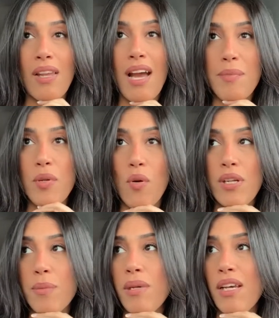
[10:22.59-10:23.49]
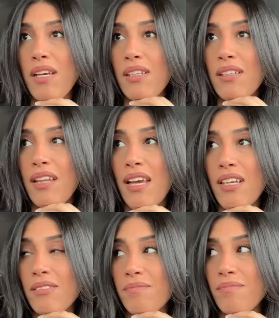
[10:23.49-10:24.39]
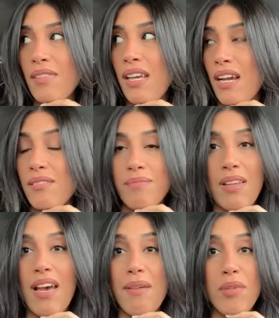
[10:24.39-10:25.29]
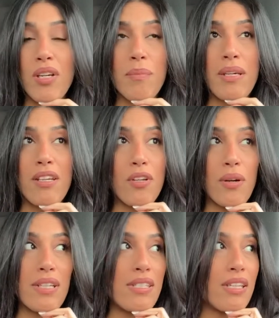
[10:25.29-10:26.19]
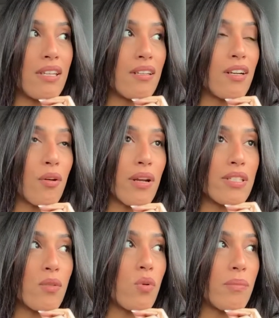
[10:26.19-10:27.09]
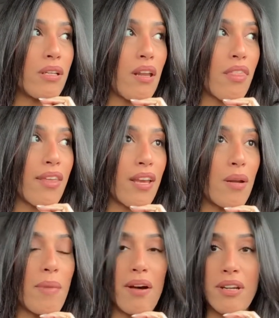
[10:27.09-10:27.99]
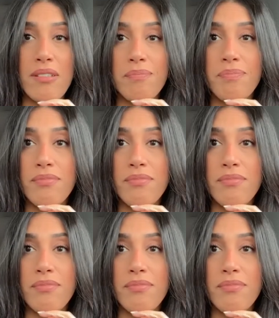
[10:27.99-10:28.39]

I'm going to be like, yeah, I'm going to be crazy, a crazy woman thinking about it.